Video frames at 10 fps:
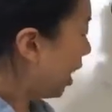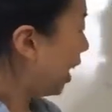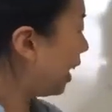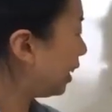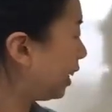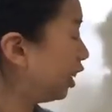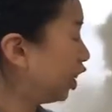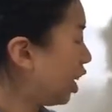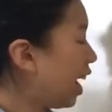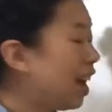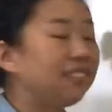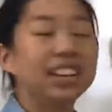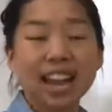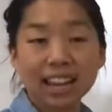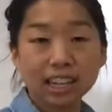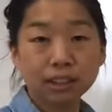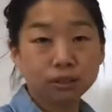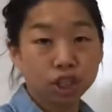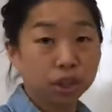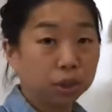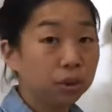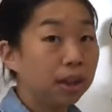And here I have a negative two